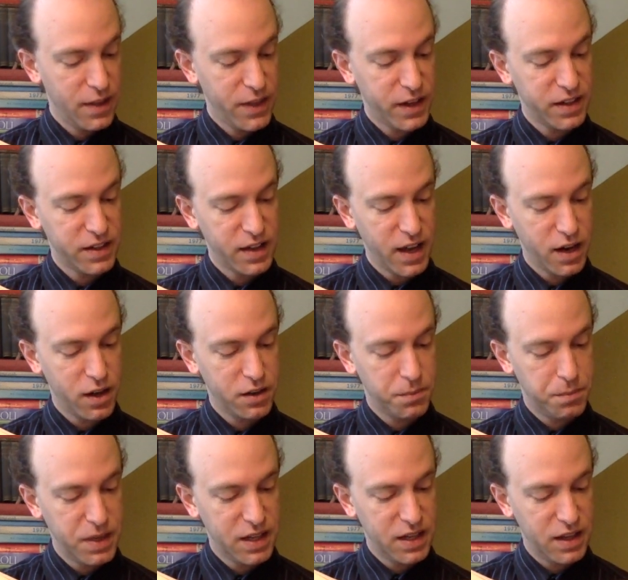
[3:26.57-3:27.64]
that it cannot
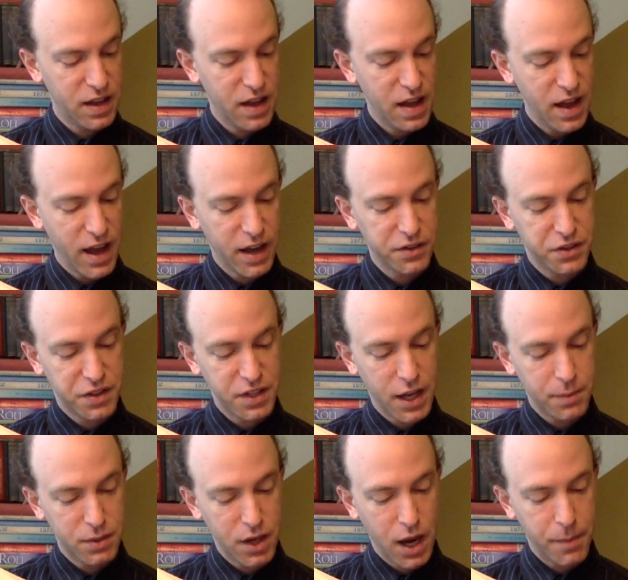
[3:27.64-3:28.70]
be at the
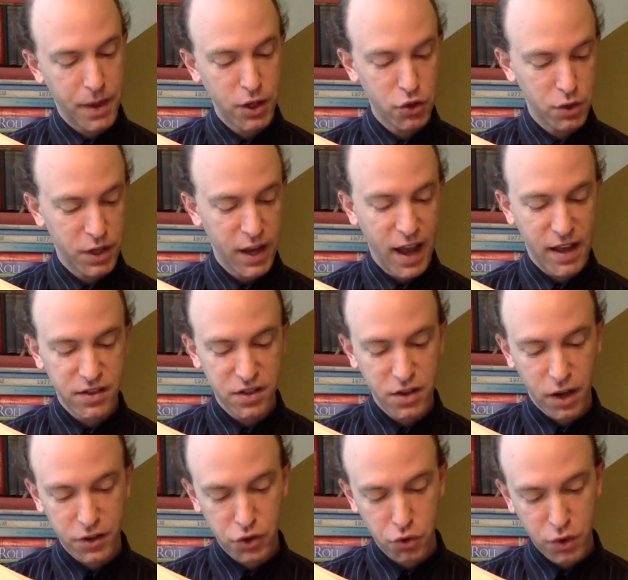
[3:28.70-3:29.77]
same time a tree and
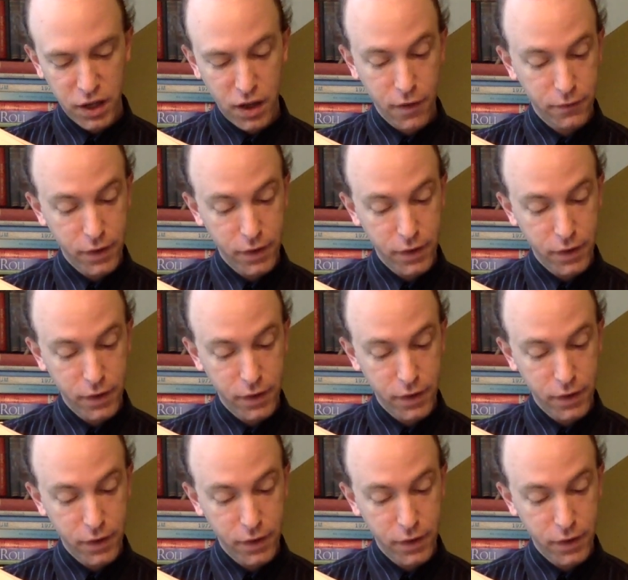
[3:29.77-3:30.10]
not a tree.